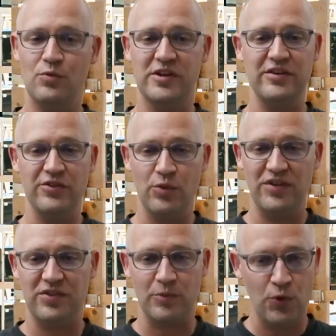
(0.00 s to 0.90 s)
We're giving away
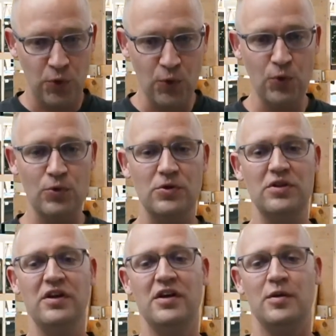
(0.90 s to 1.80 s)
some cool
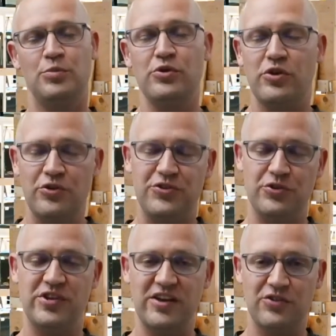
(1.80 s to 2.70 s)
blue Cochu
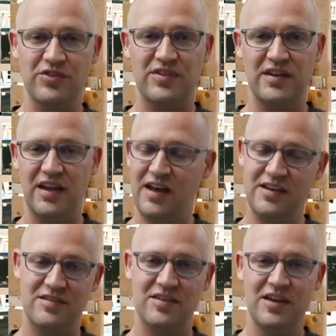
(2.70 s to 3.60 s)
Tetras
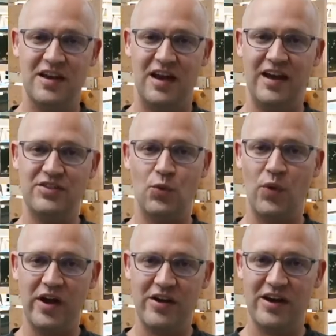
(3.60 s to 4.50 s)
tonight, and the
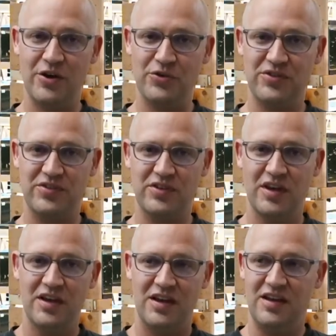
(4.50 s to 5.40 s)
warehouse
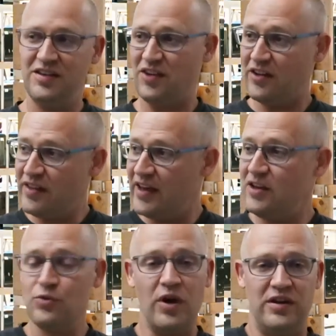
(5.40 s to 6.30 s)
is online
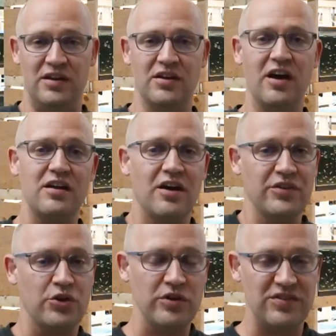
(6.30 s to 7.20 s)
and running, not on
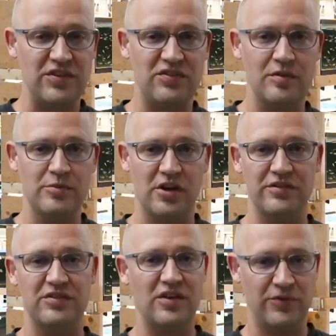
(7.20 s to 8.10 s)
the creek system, but on
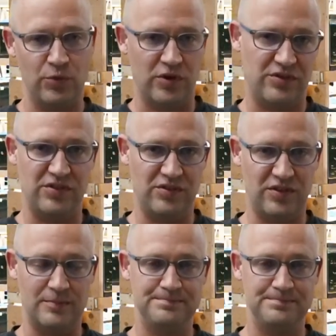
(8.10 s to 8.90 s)
the soft water system,